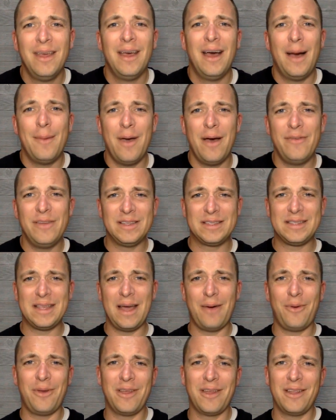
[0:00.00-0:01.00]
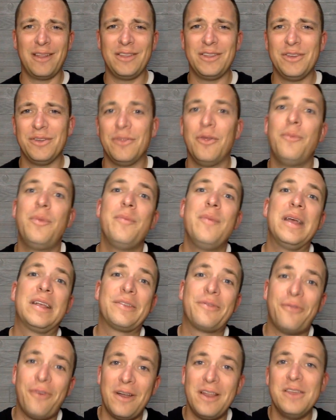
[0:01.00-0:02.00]
i'm heavy set what are you going to do nobody makes
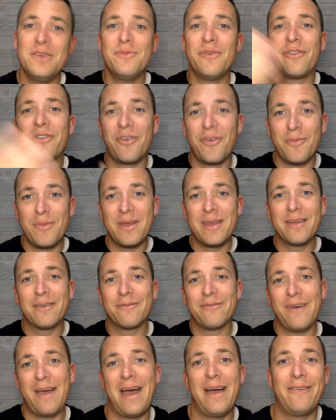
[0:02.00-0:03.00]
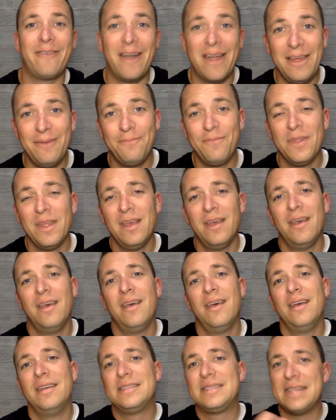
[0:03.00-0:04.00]
fun of you for being fat right
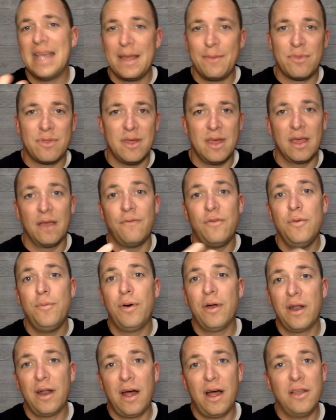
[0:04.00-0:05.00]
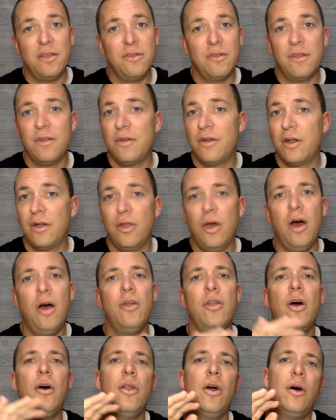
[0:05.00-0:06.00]
same thing if you put it on you then no
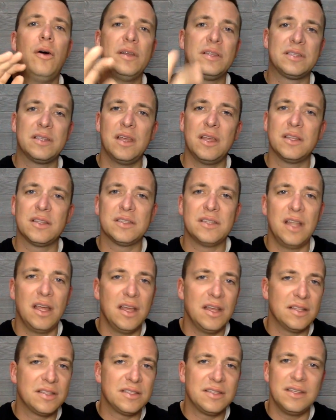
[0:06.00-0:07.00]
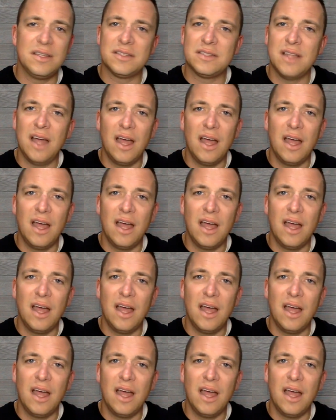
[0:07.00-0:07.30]
no no it's it's it's it's